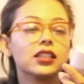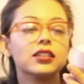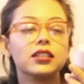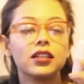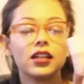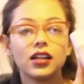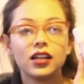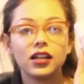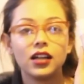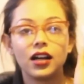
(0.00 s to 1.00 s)
and
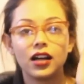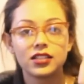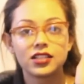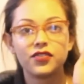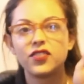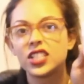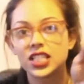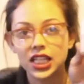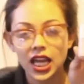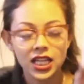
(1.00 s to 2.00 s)

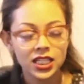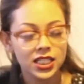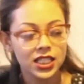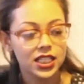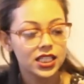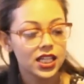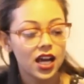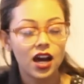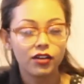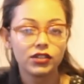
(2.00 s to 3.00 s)
sophisticated.
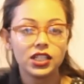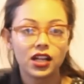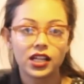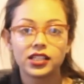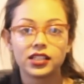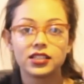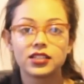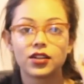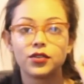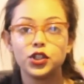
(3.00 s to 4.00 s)
I really like
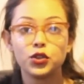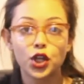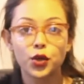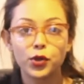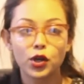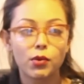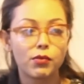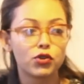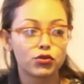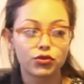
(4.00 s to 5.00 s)
it. So Utopia
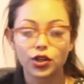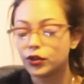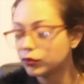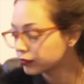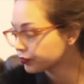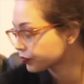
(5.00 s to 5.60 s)
by Models Own.